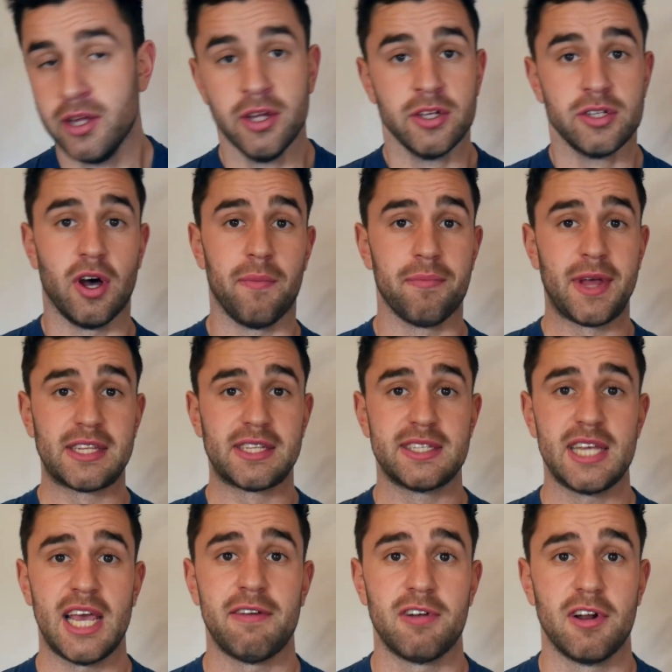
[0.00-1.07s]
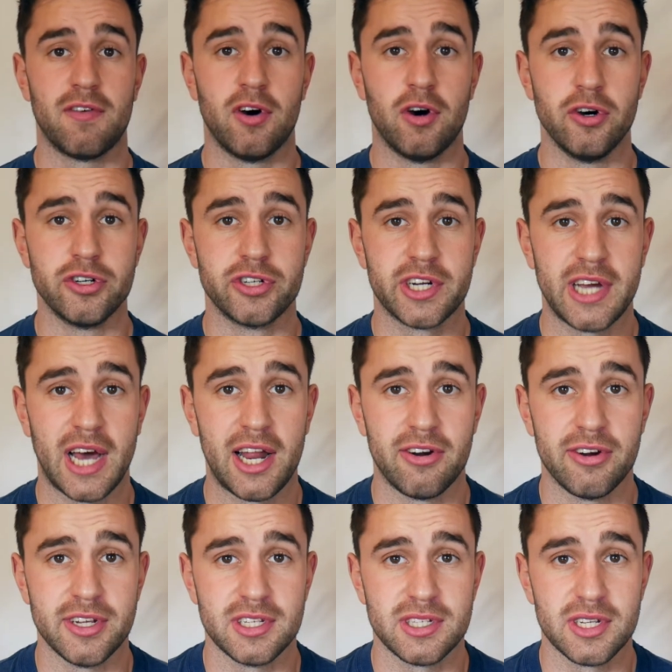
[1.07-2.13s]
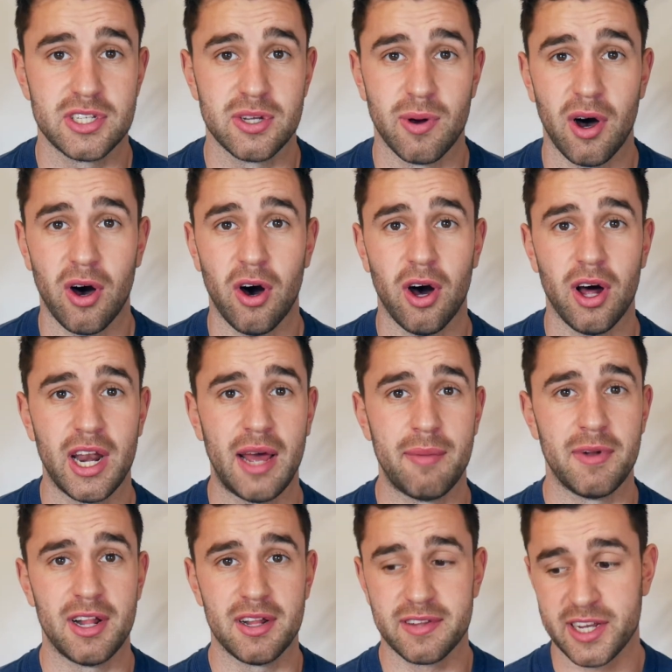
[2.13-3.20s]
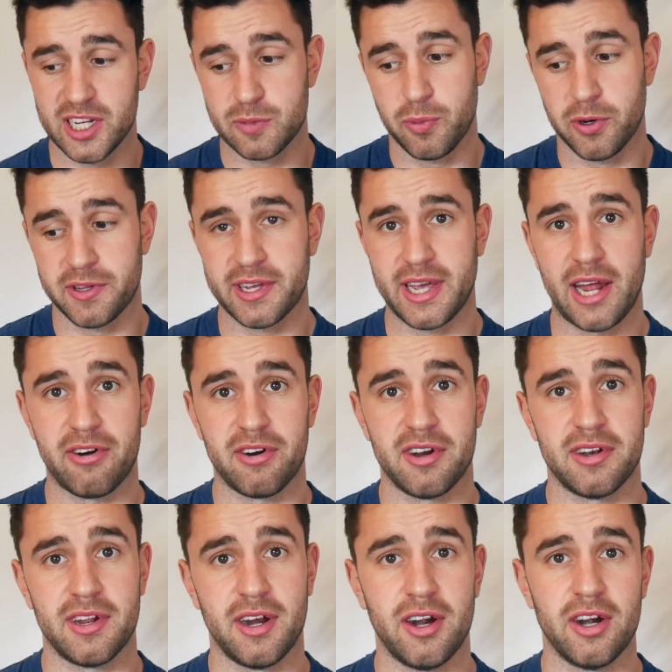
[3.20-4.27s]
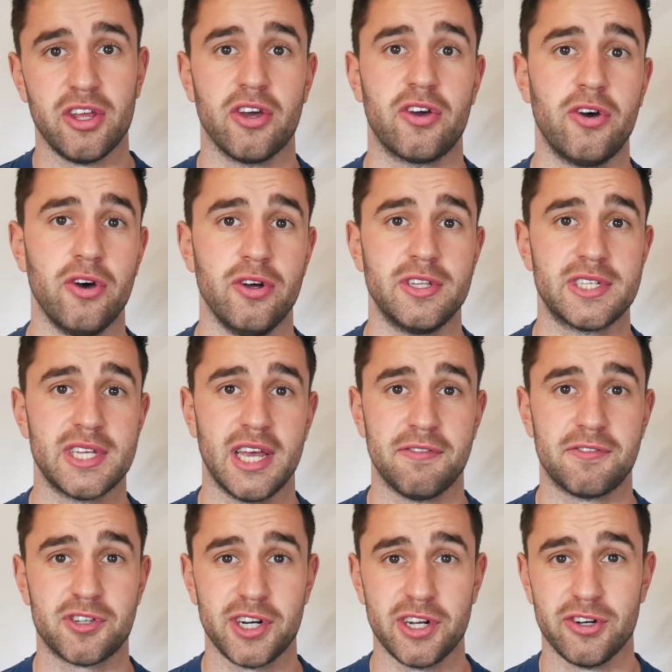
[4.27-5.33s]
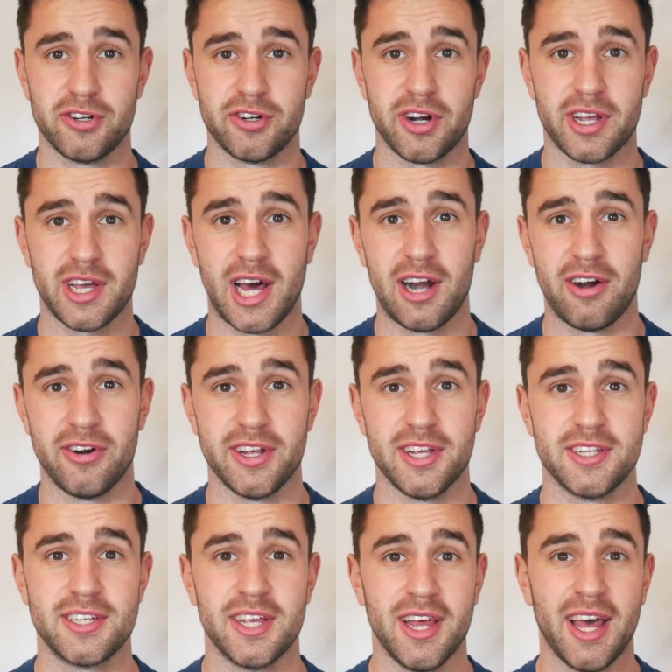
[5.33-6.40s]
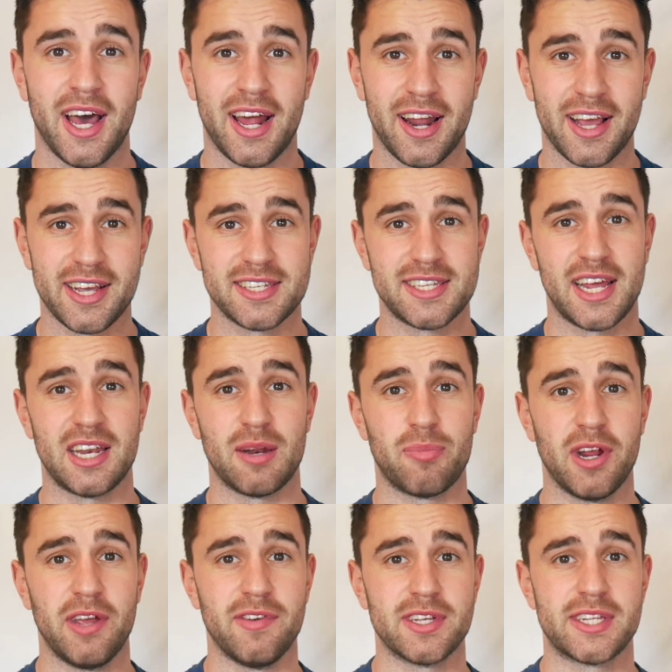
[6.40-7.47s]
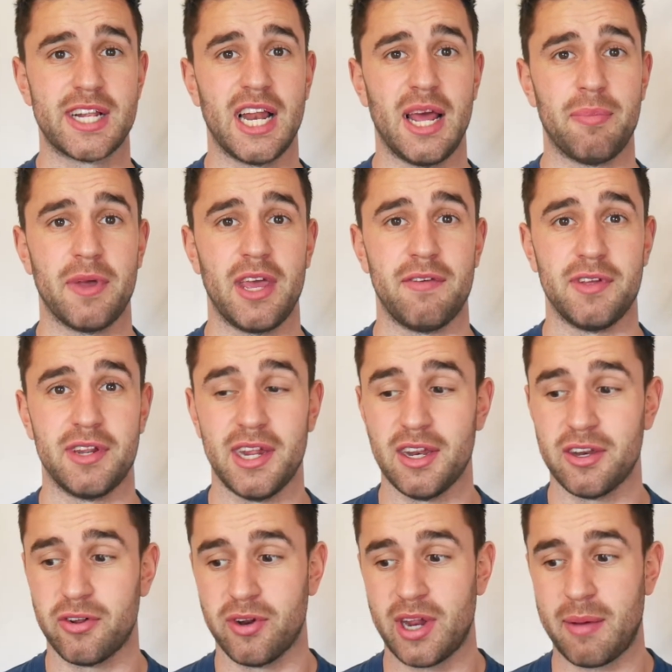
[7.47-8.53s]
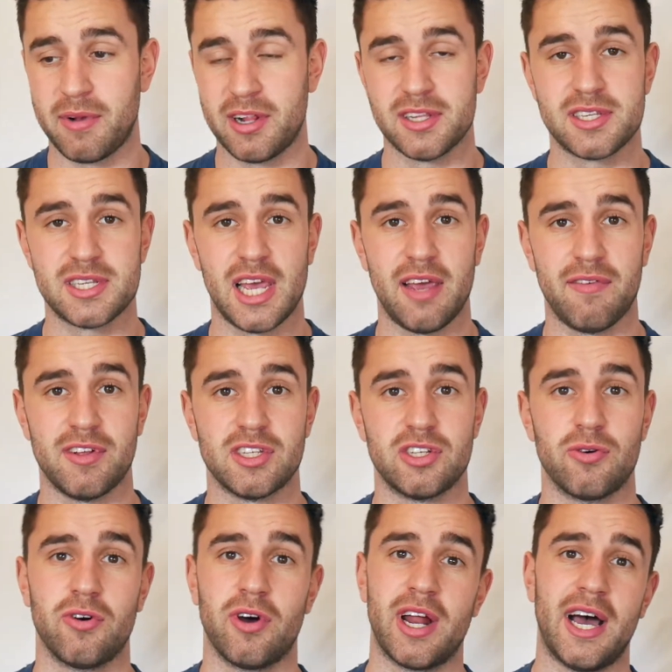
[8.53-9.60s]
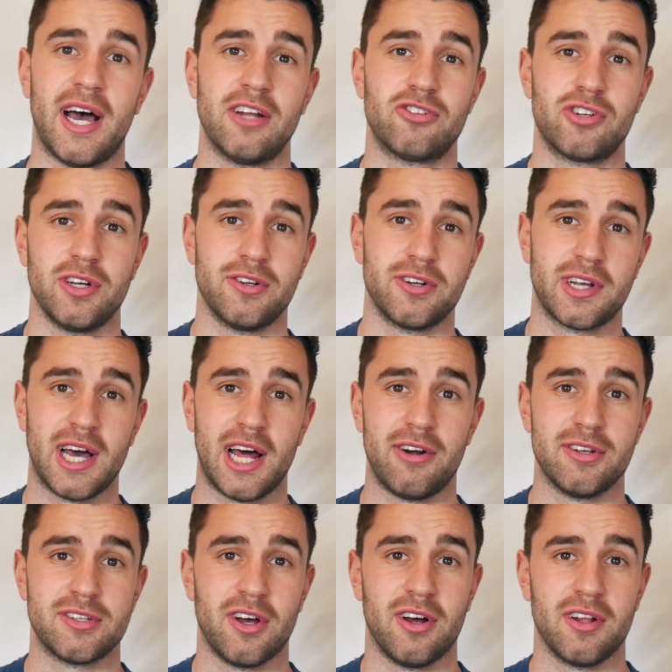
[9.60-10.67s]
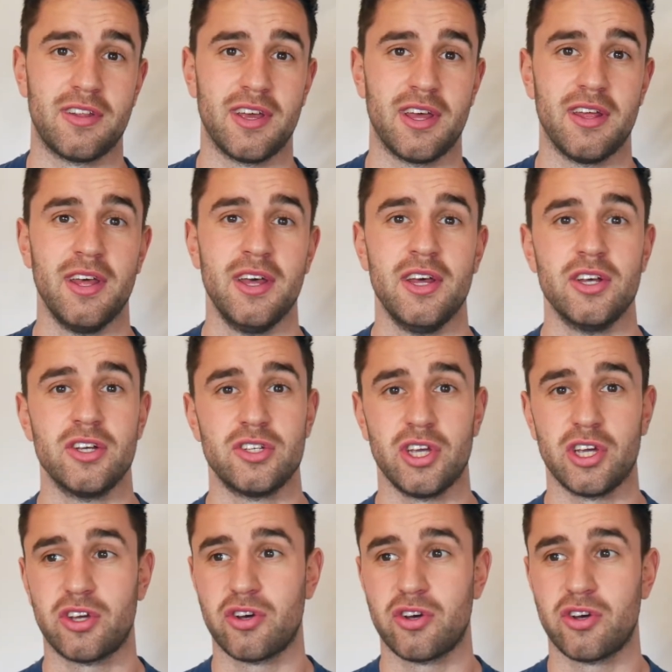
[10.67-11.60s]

So that's a saving of 100 calories. So all them little things put together in the dinner, you could save 300 calories, And like I said in the previous clip, if you didn't do them little savings, you're going to add 300 calories onto it. So you